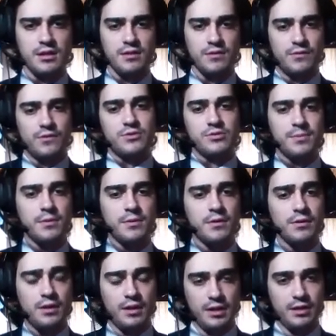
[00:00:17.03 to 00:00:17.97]
First of
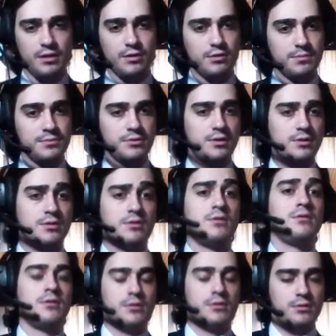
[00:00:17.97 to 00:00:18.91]
all, I hope you're
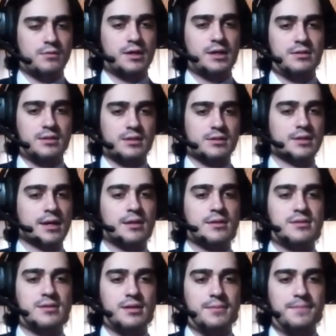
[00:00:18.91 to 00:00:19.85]
all alright and
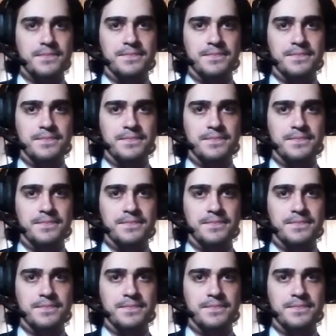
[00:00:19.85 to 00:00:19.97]
healthy.